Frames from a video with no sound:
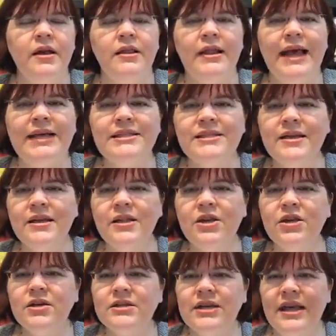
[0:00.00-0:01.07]
Last I
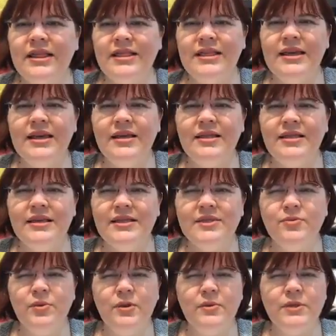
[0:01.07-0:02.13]
looked, I think
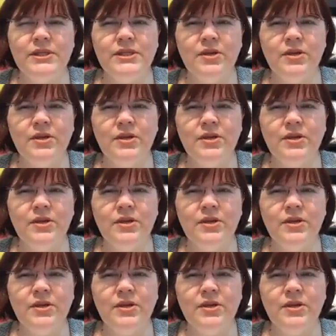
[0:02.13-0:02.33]
this one was